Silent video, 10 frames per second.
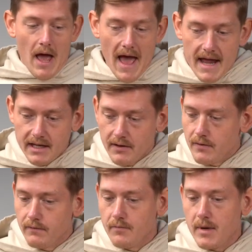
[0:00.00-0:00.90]
any other
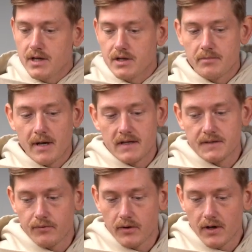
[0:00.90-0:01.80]
information about these
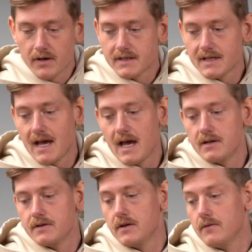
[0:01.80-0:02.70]
products
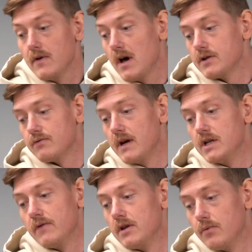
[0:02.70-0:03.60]
and the vast range
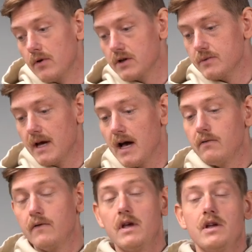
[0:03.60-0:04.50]
of other products we
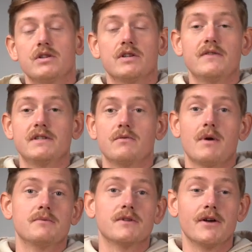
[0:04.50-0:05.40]
have, just visit the
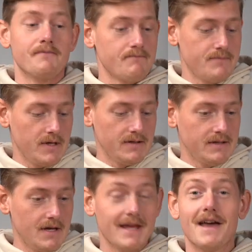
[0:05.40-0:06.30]
website. But
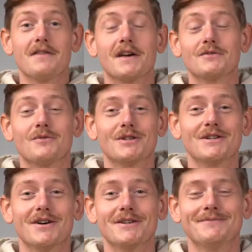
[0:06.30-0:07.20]
yeah, thanks for watching
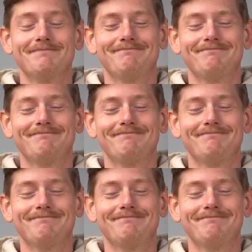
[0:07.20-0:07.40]
guys.